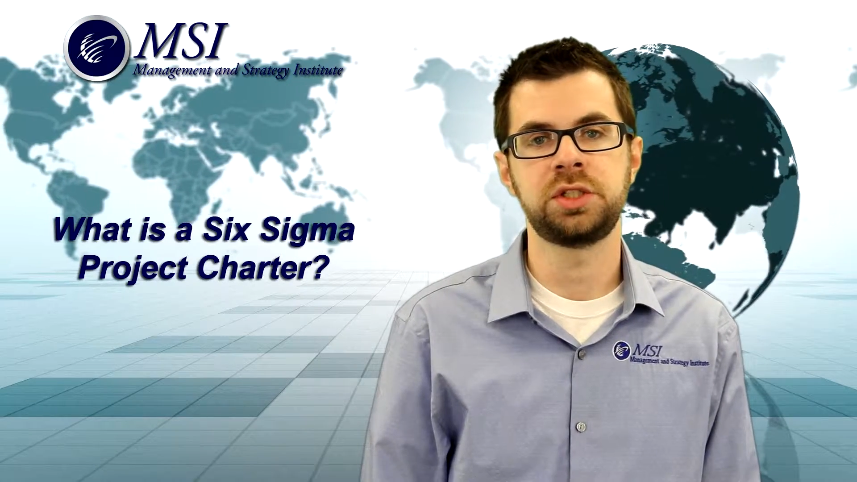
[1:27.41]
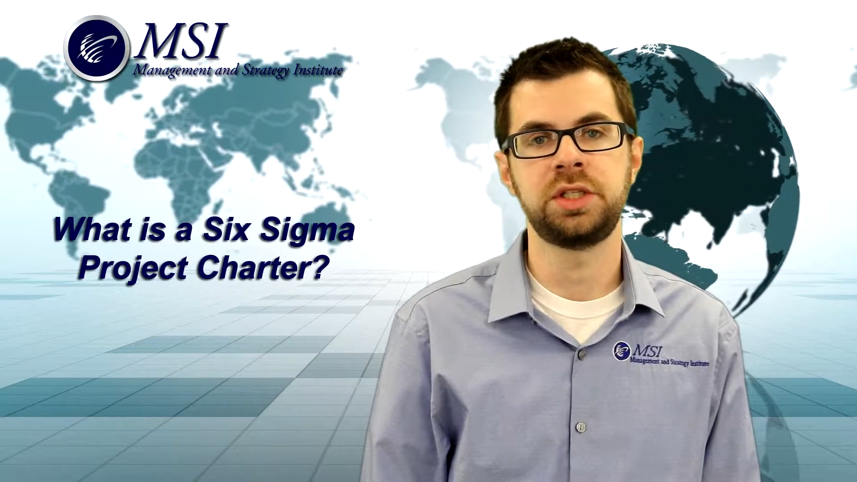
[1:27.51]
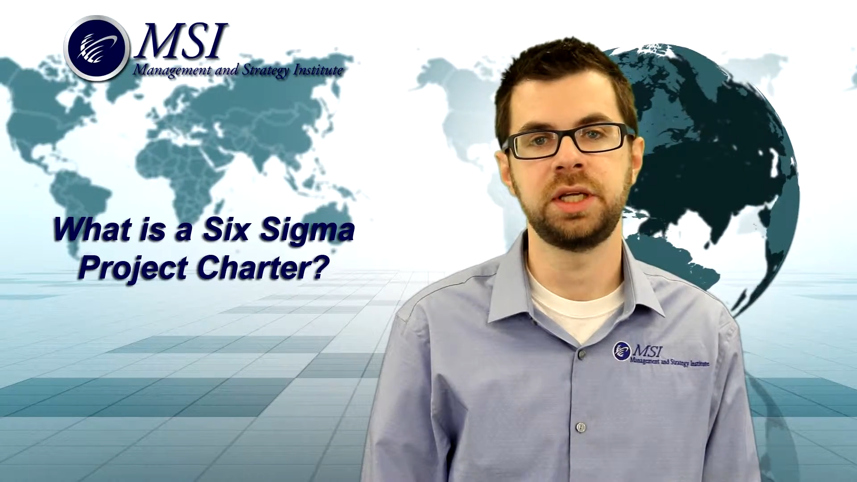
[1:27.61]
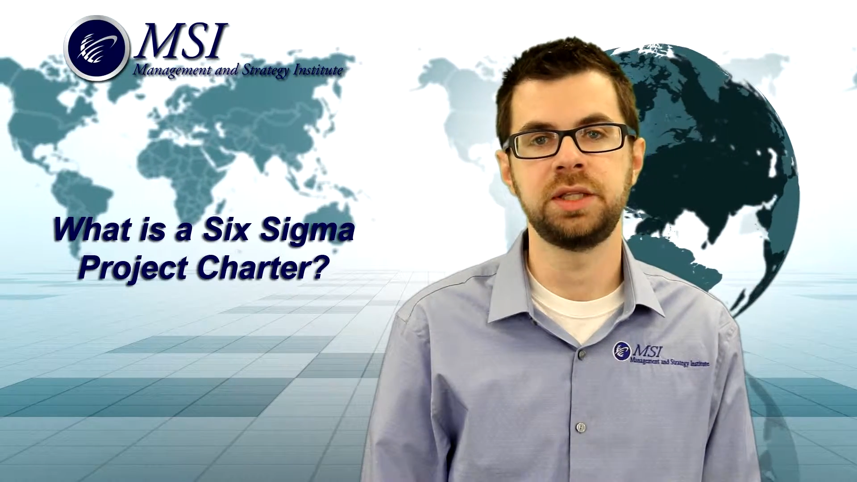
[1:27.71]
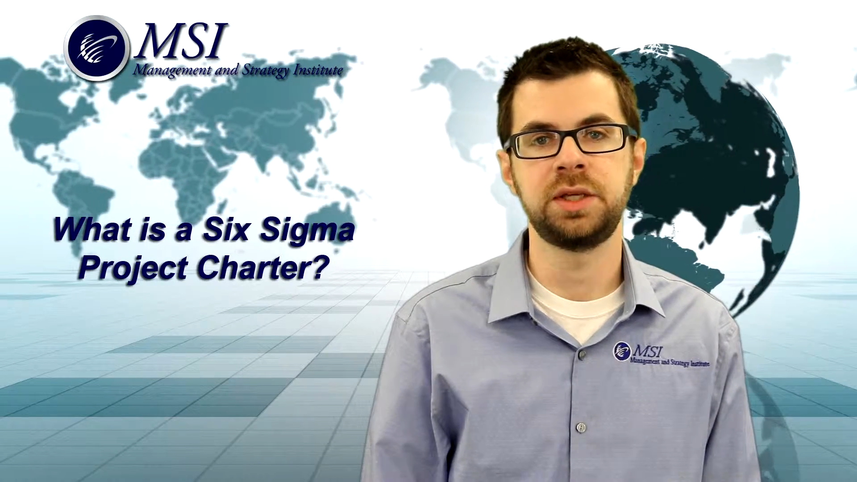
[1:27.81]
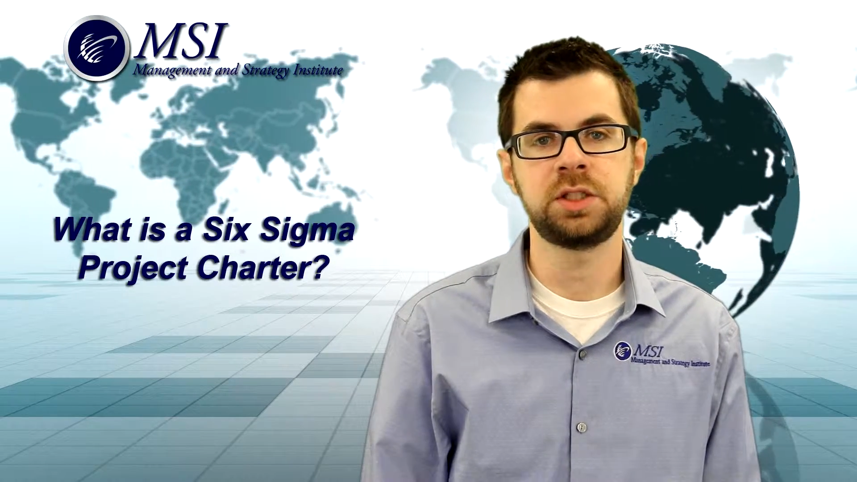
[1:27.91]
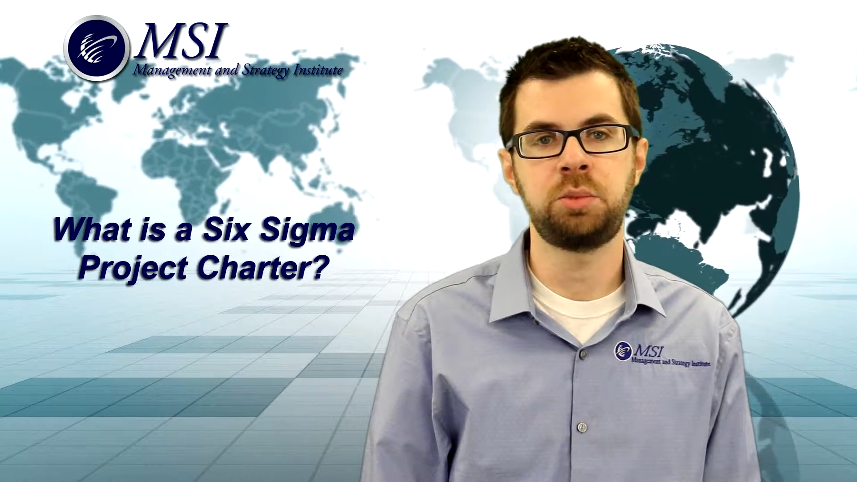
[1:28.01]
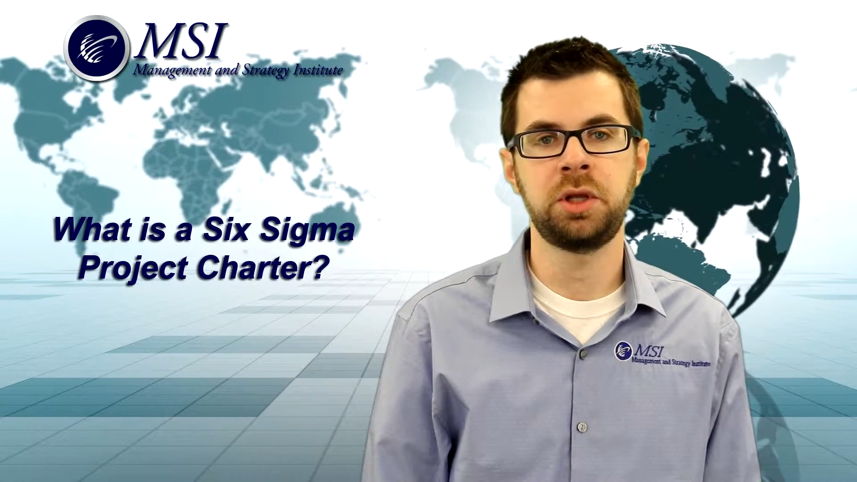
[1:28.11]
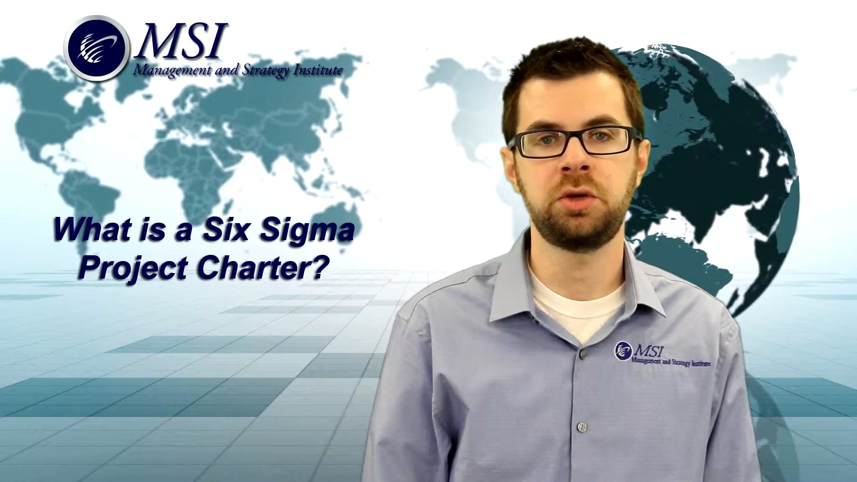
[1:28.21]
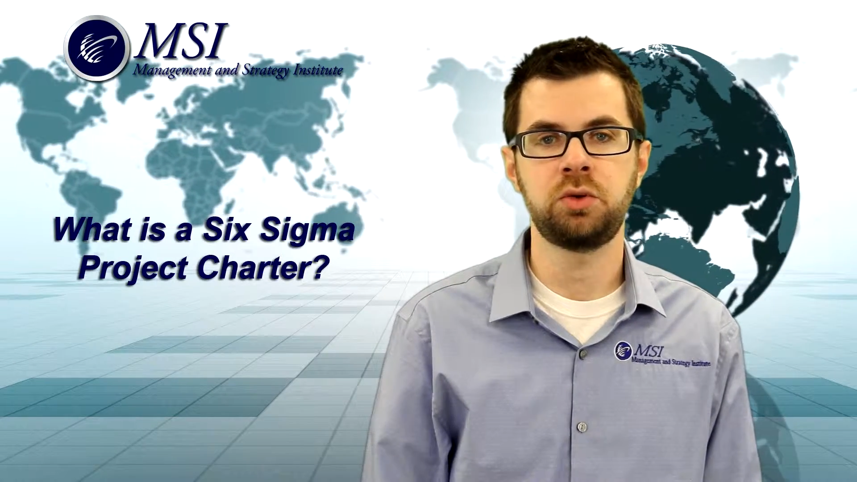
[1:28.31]
the
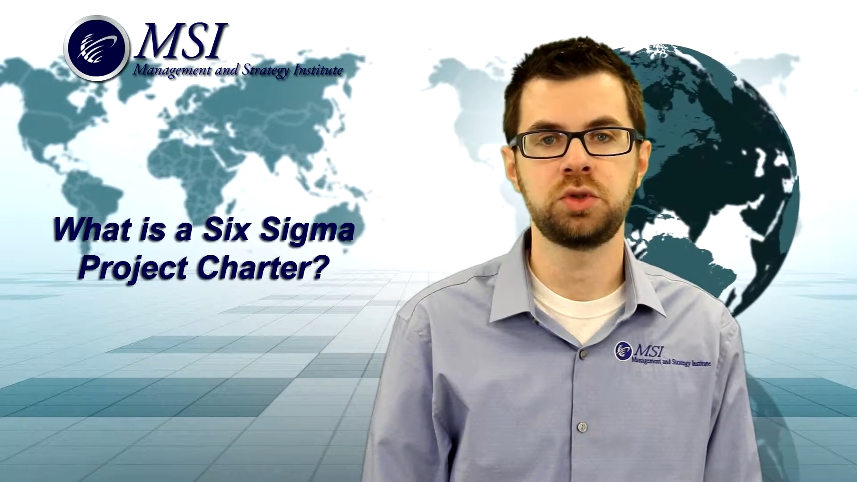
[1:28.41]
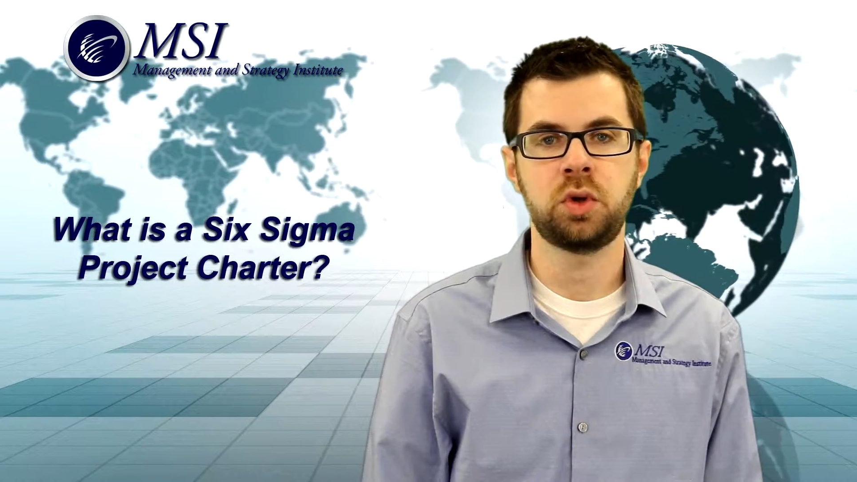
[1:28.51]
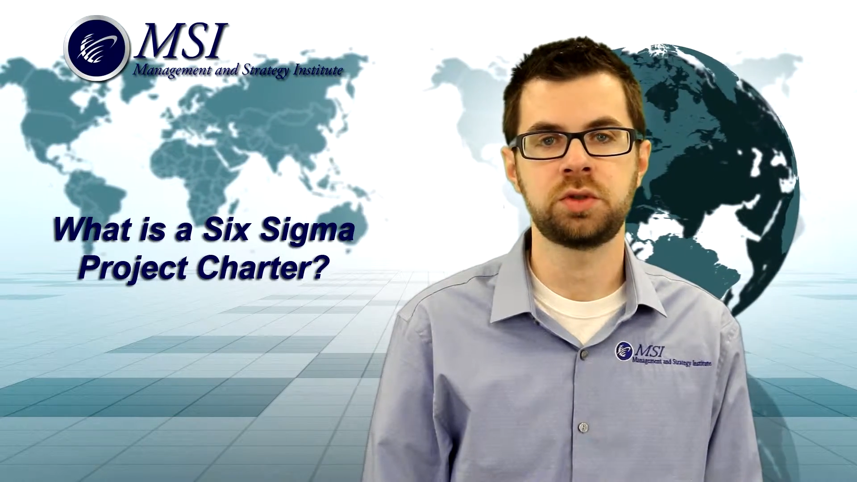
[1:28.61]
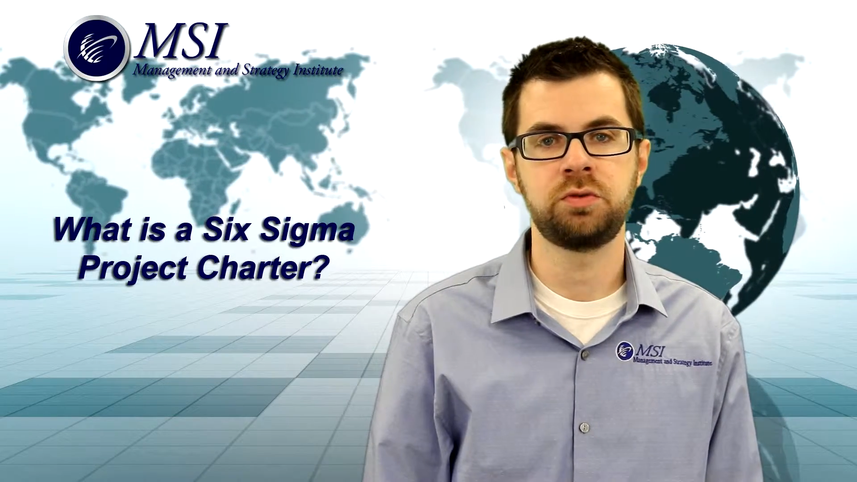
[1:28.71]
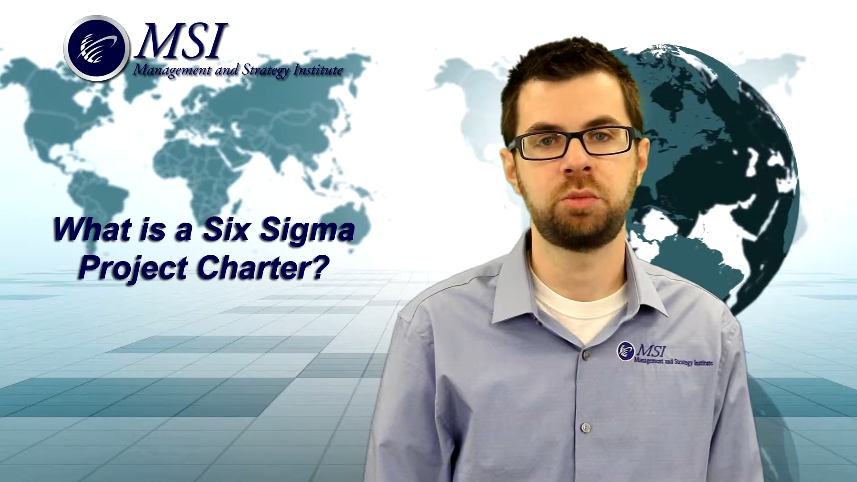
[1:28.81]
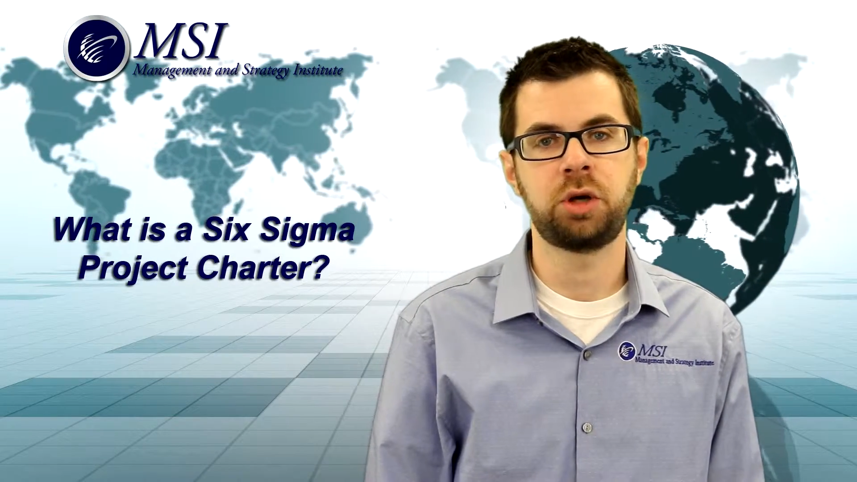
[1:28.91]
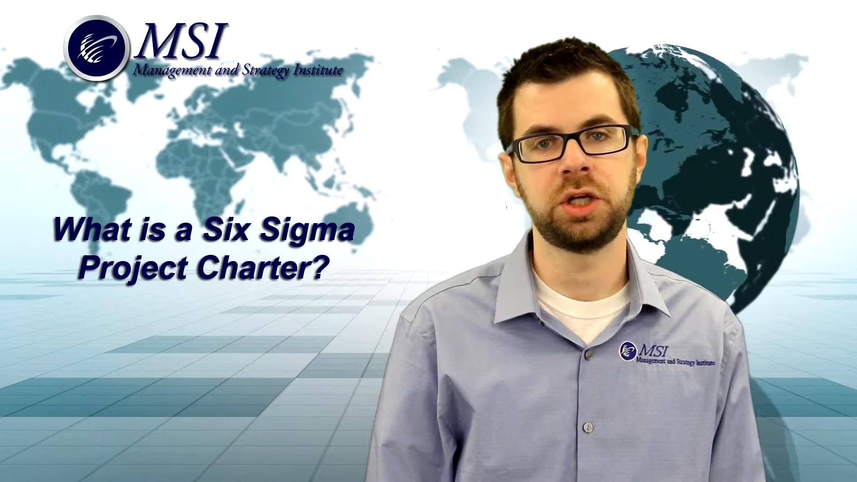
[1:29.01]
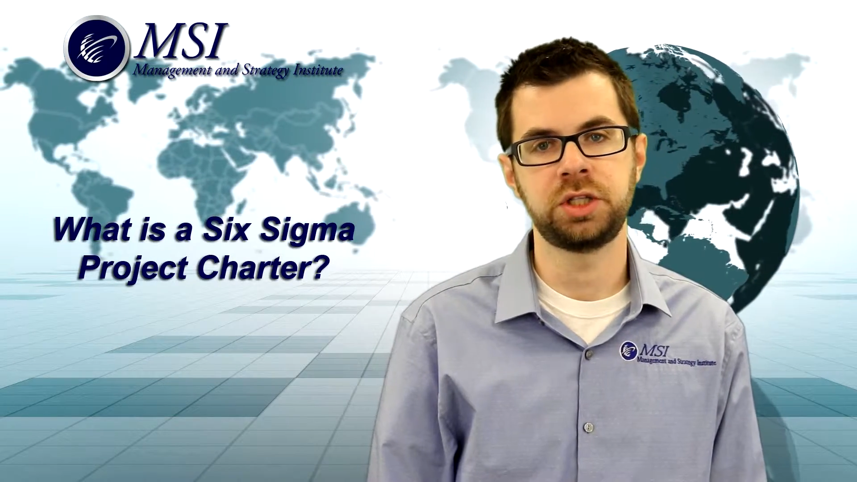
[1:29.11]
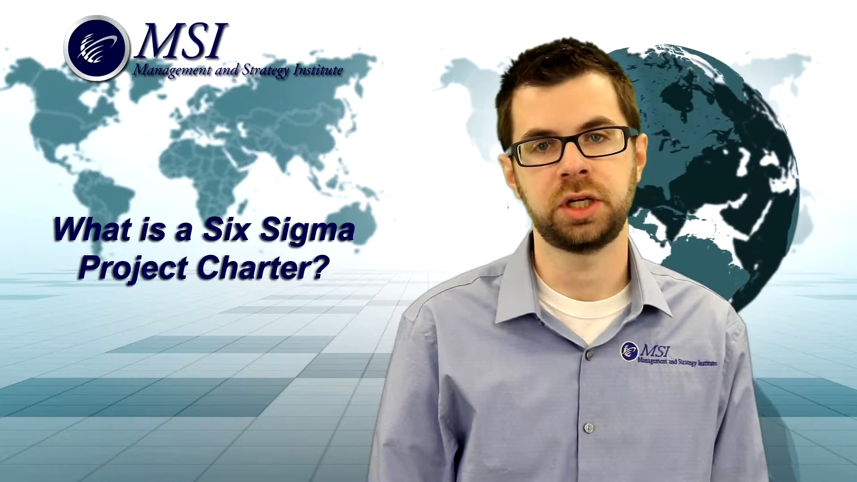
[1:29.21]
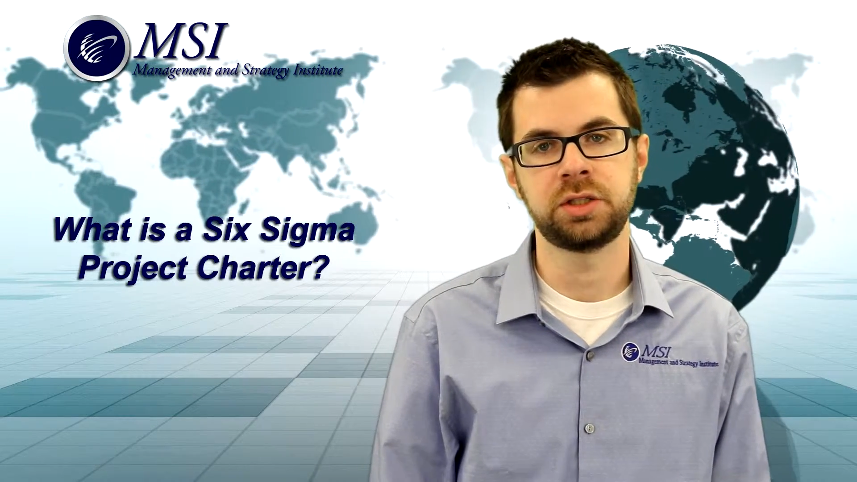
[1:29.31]
anticipated results of the
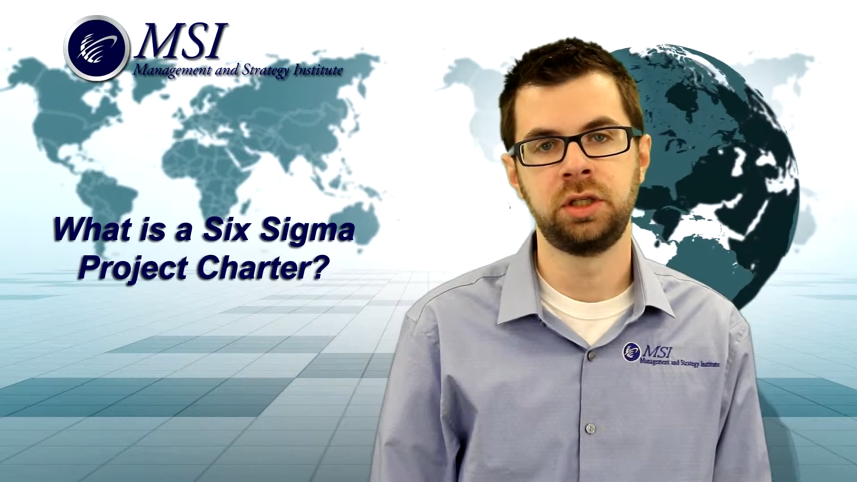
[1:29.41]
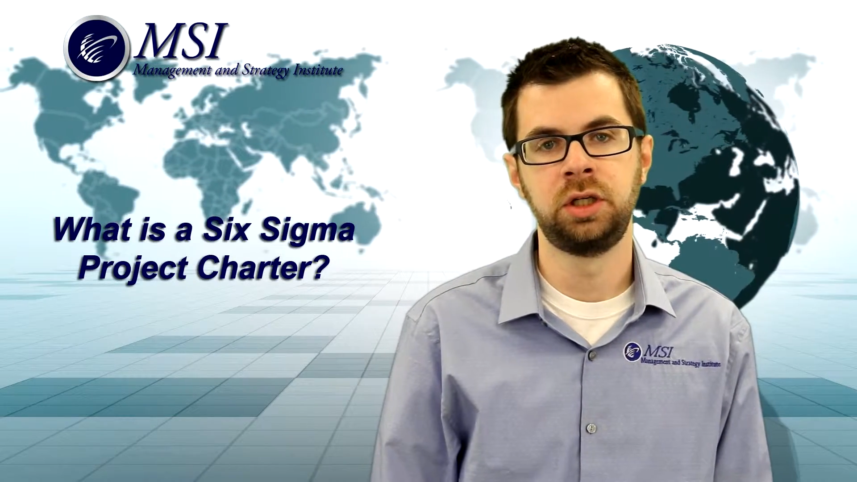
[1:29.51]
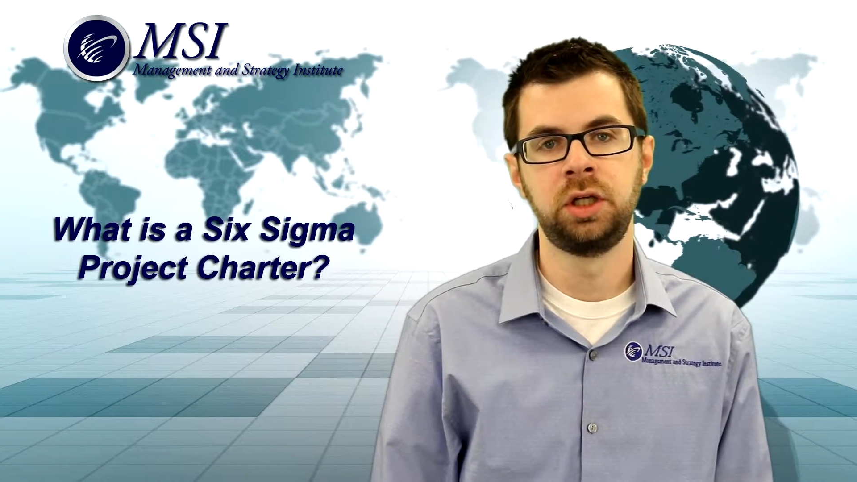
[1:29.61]
project.